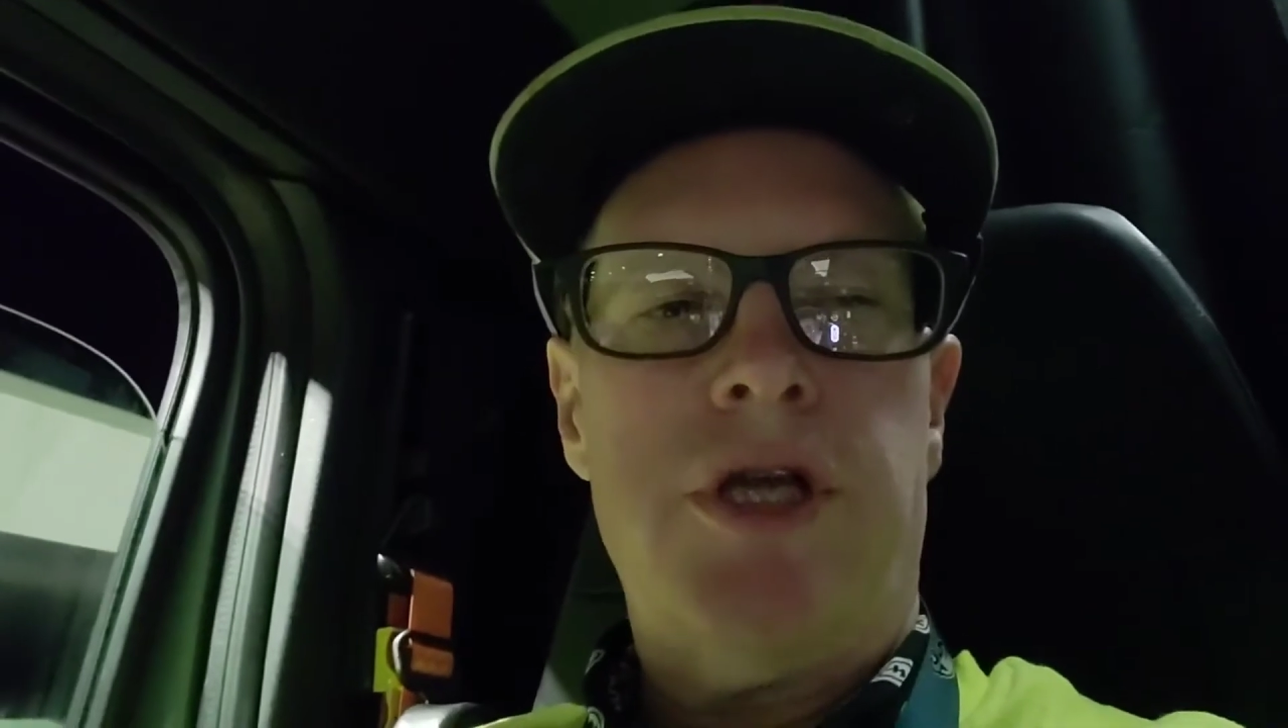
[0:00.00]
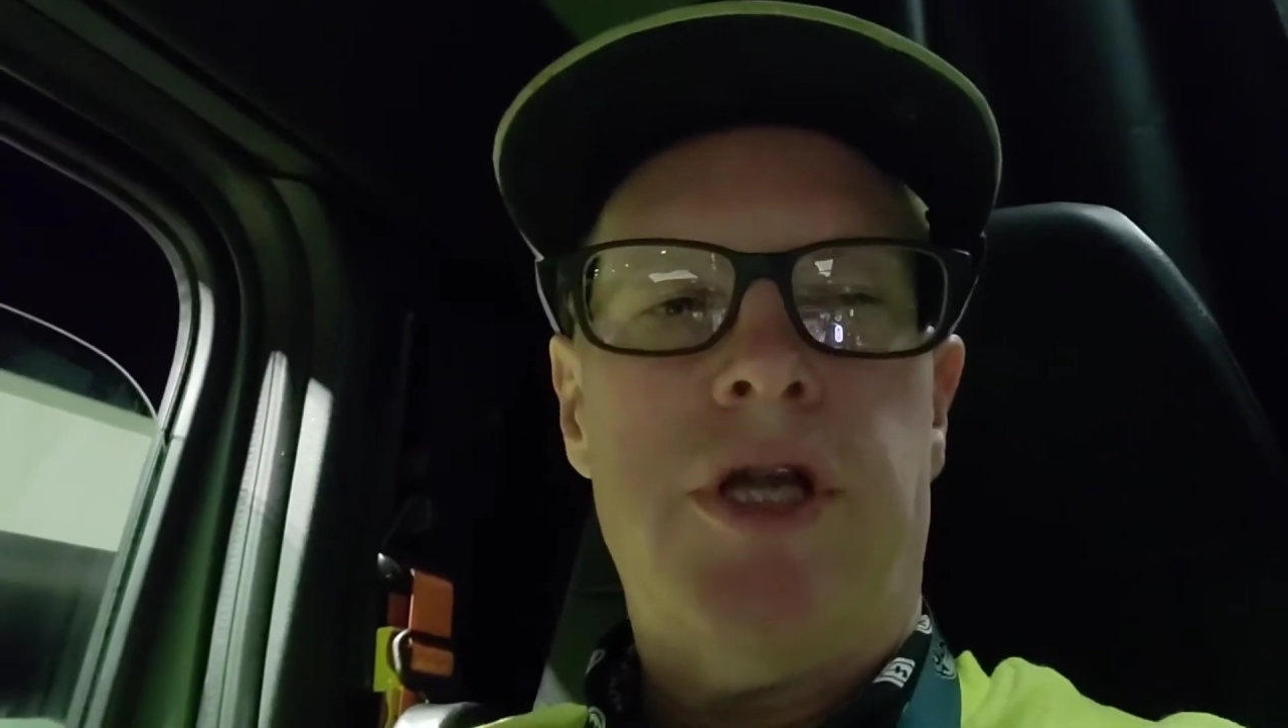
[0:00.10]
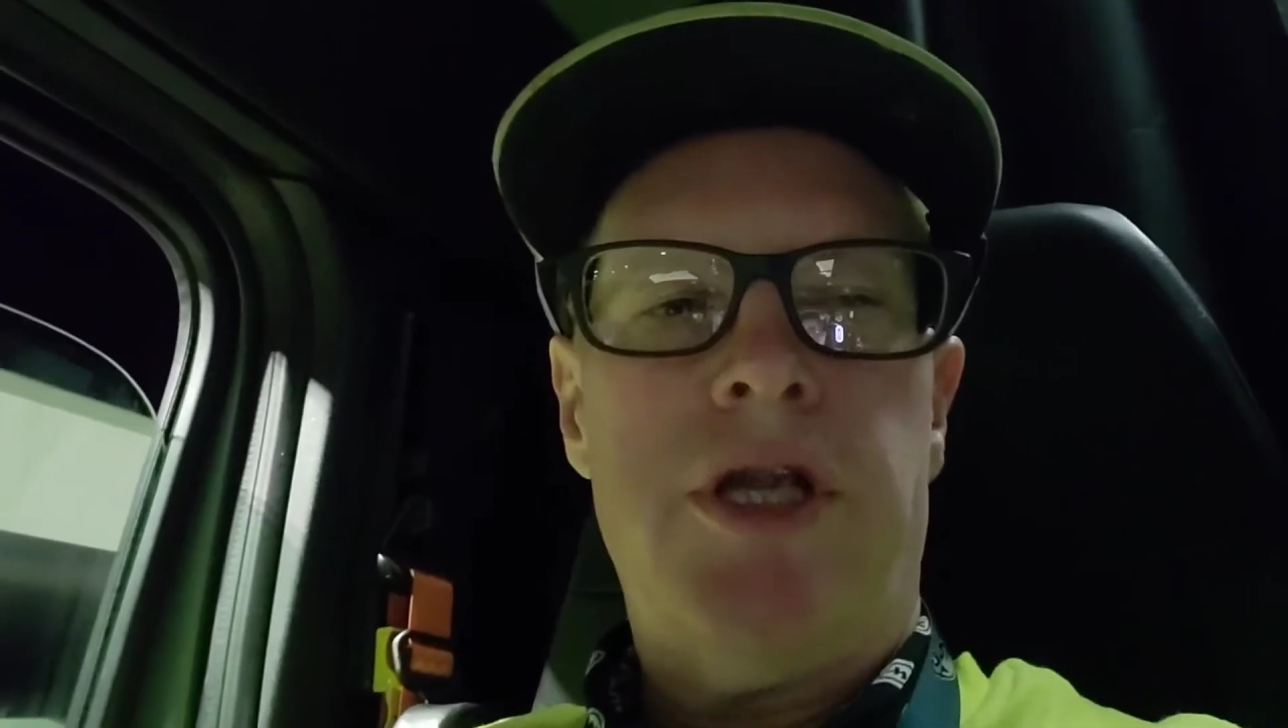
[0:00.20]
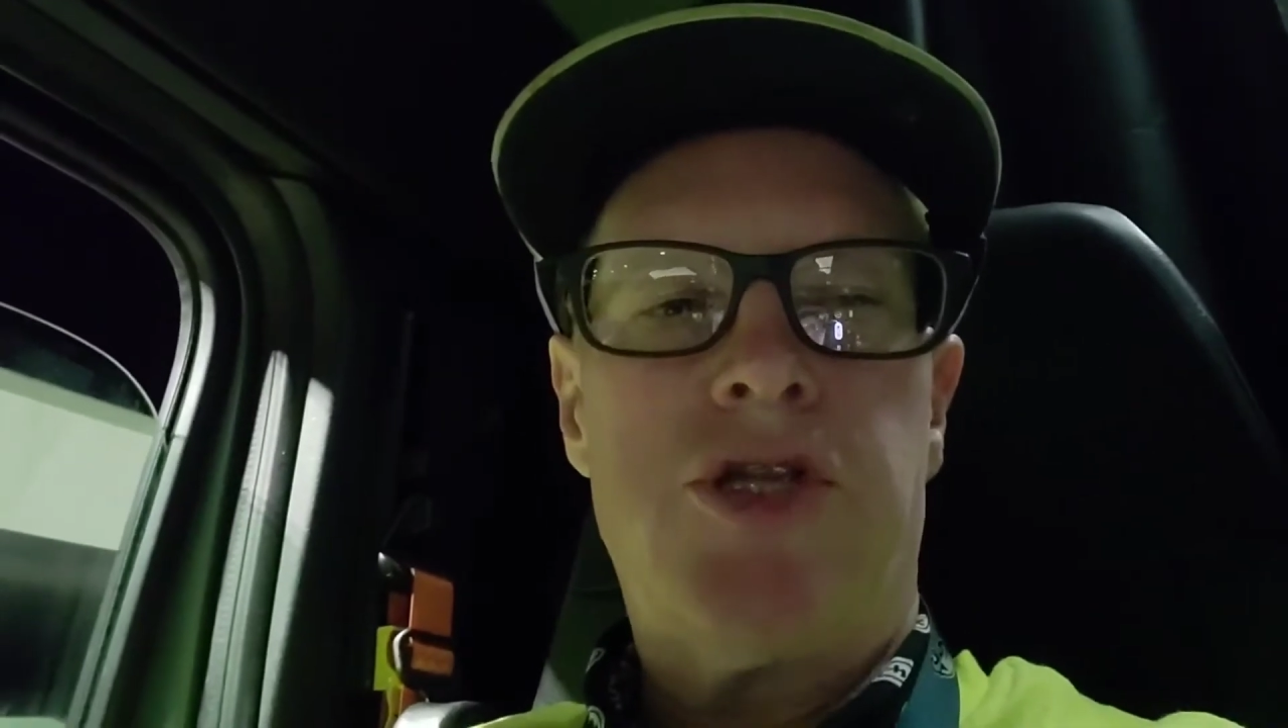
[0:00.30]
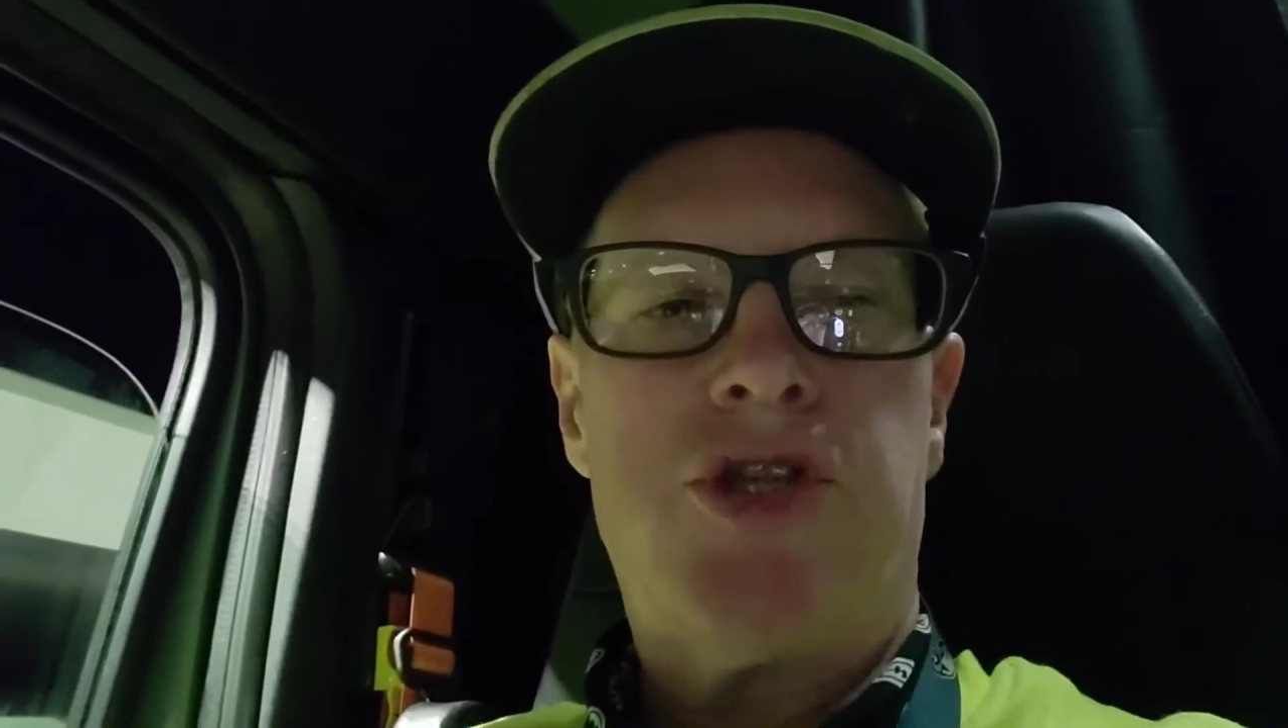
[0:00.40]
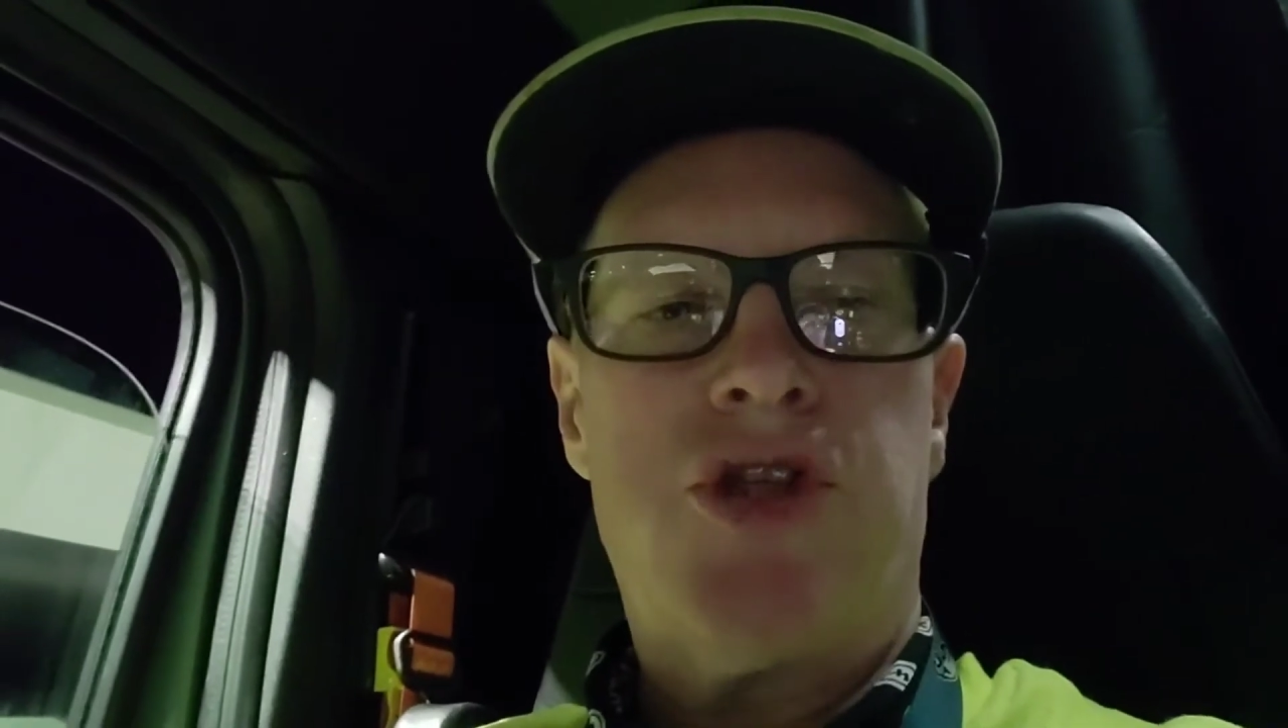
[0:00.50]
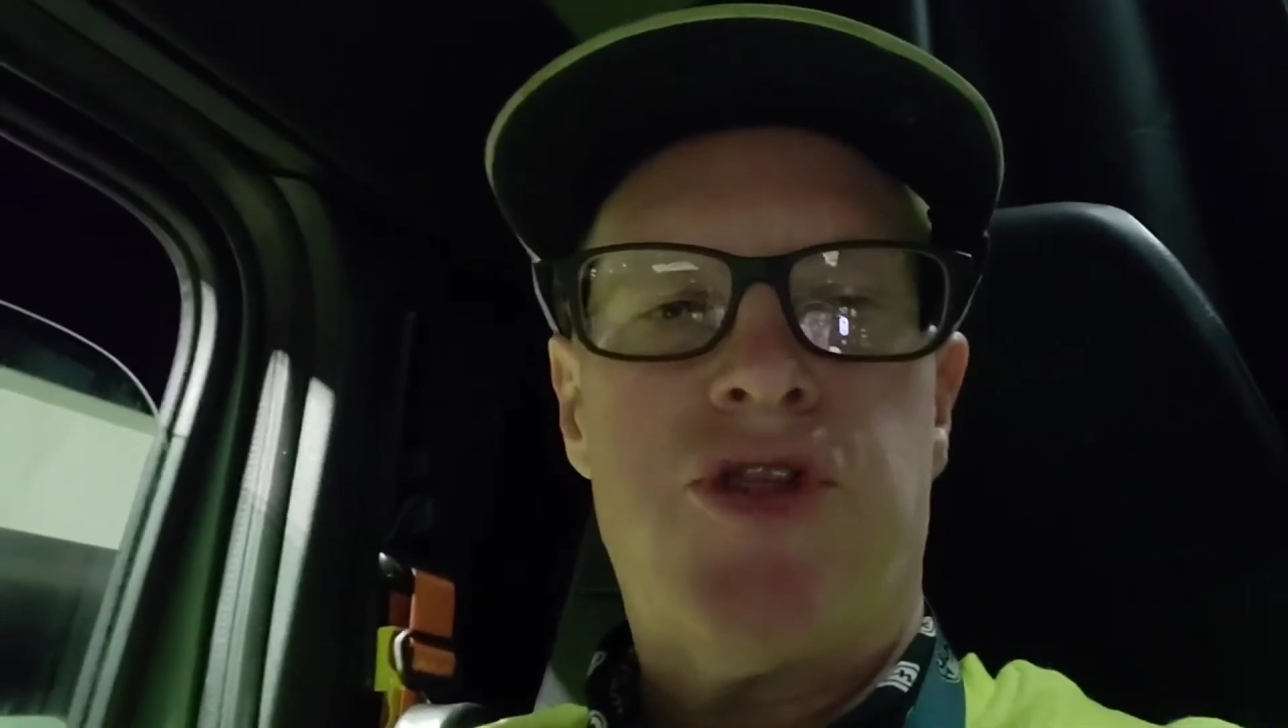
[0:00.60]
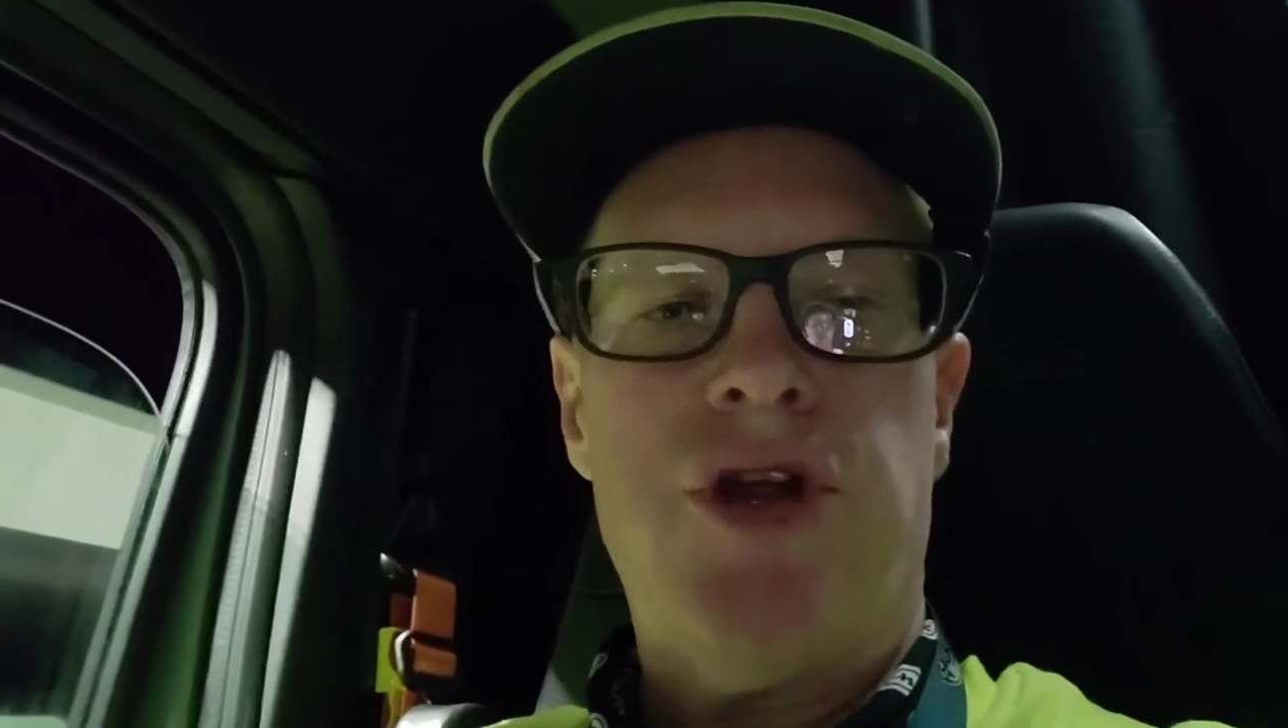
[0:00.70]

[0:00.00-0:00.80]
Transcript: It is